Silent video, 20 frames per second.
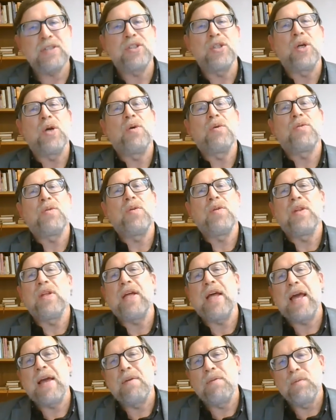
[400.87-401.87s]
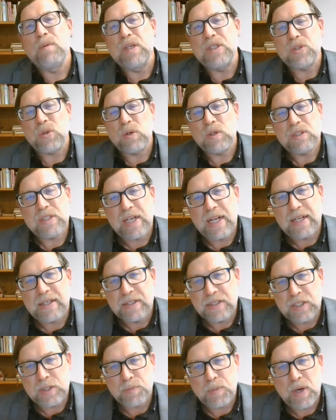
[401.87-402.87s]
you go through the resource
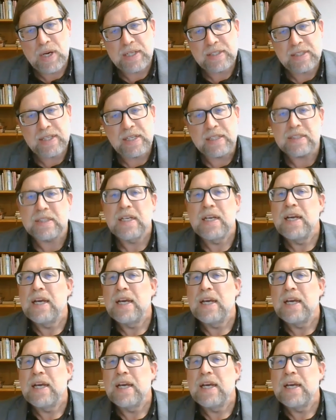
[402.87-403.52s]
analysis process,